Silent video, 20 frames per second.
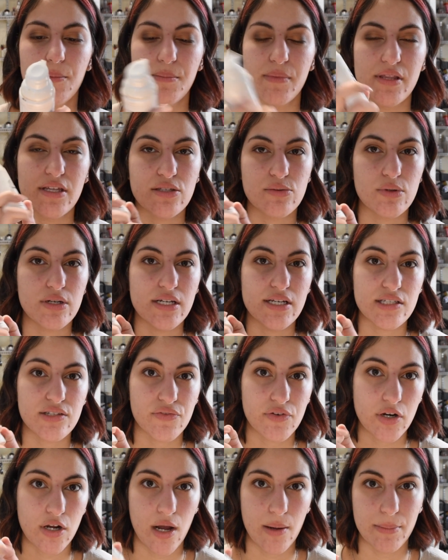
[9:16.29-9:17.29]
This one is
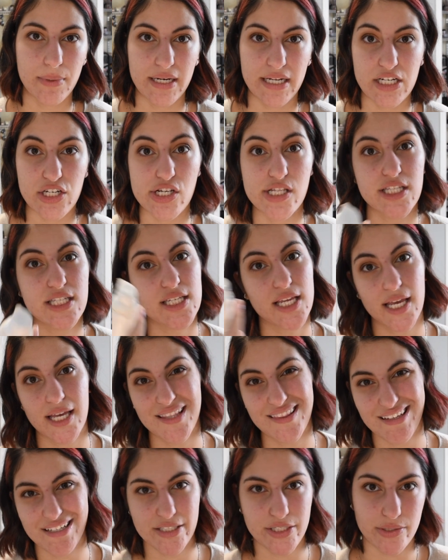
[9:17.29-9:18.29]
for combination skin.
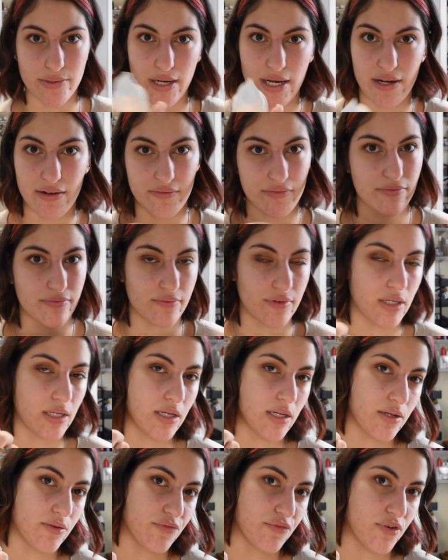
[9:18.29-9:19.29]
They do have
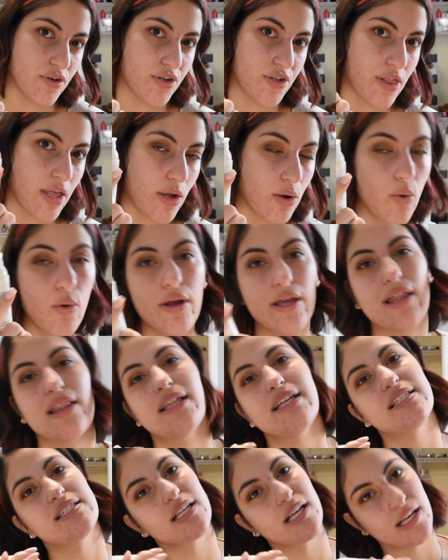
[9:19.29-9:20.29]
for like
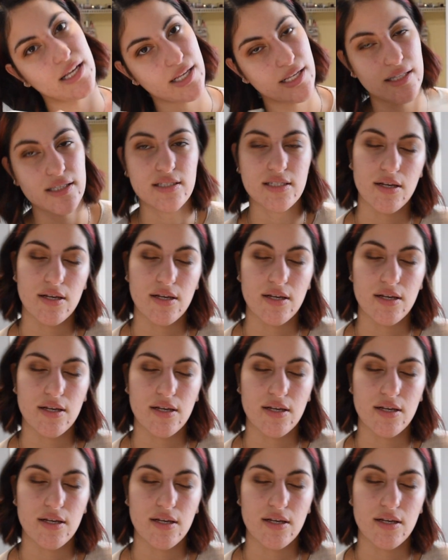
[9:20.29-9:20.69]
oily skin.